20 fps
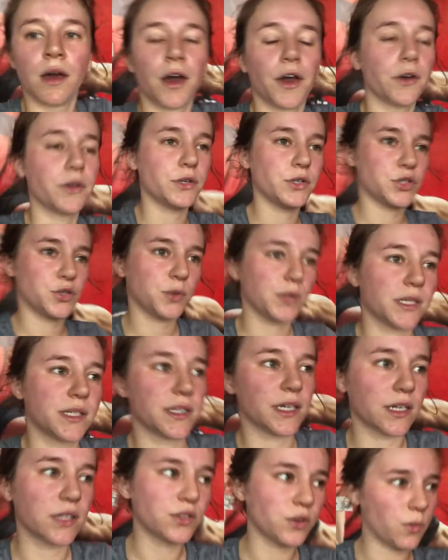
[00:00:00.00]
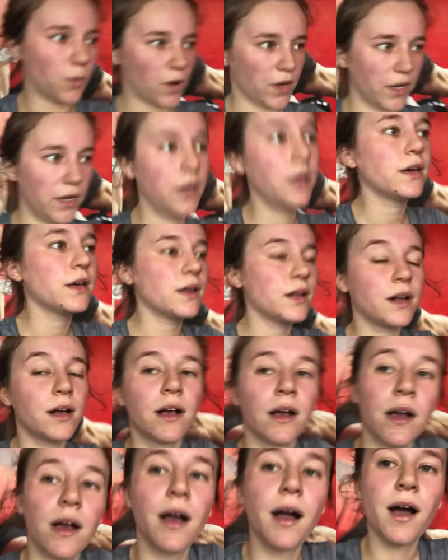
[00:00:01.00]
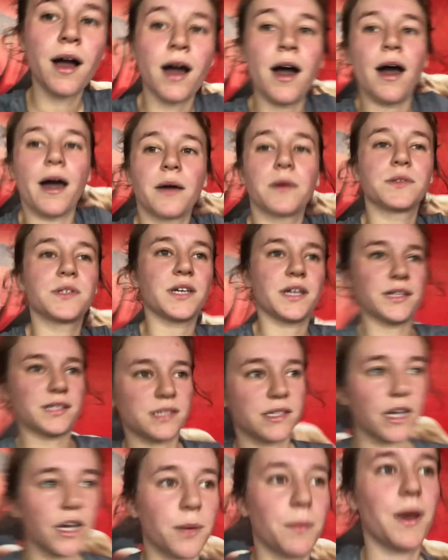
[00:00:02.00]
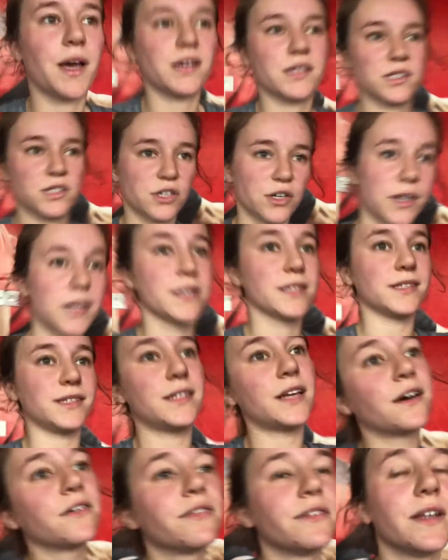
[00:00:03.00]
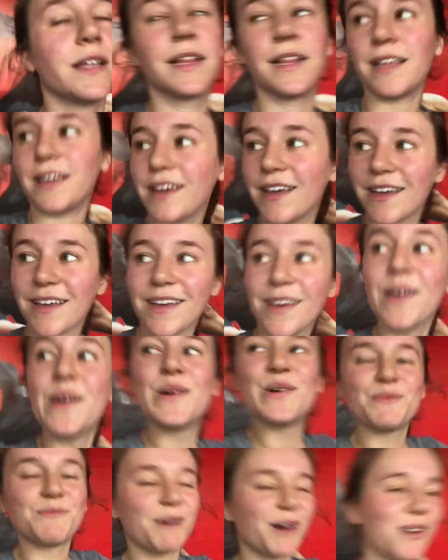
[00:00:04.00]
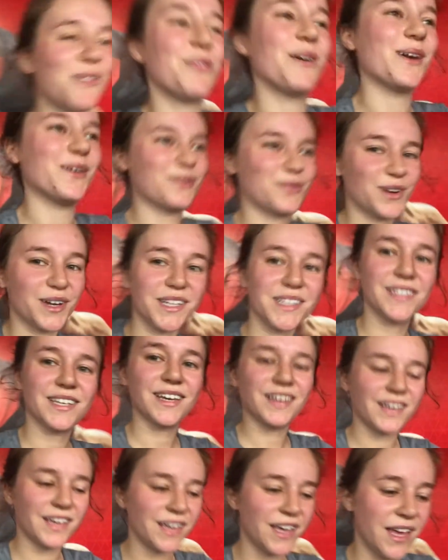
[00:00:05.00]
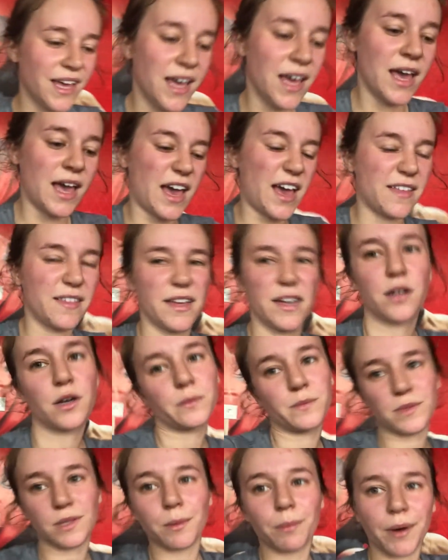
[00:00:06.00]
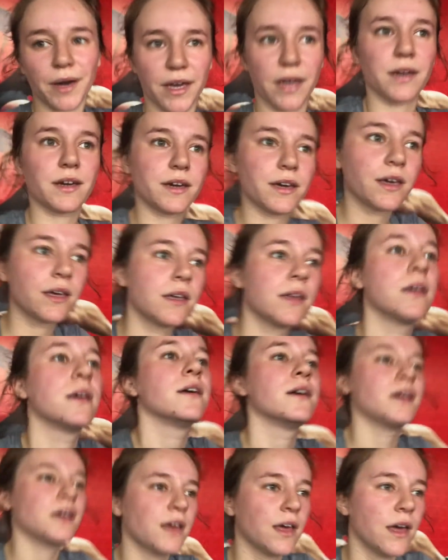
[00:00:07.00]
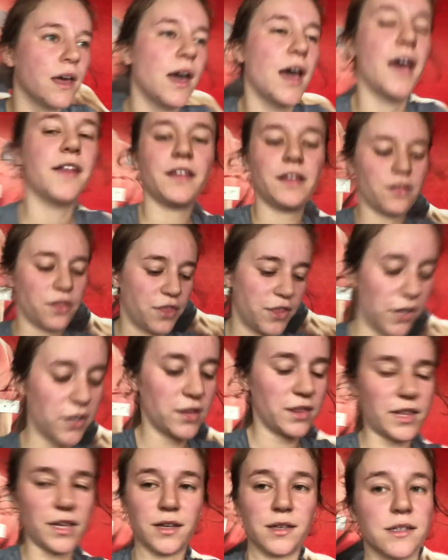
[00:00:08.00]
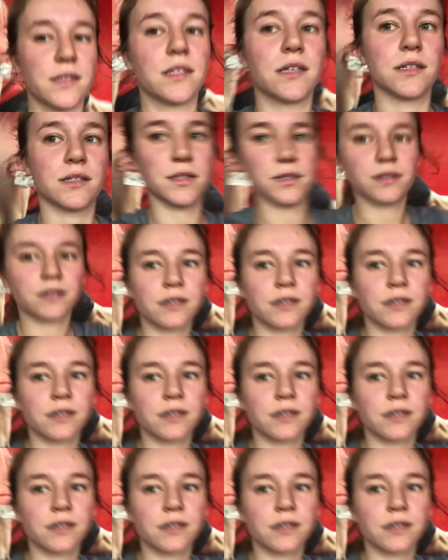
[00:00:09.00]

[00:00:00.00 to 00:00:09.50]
I usually stick to one. I would say Stairmaster is definitely my favorite, and then comes the bike, and then third thing is this.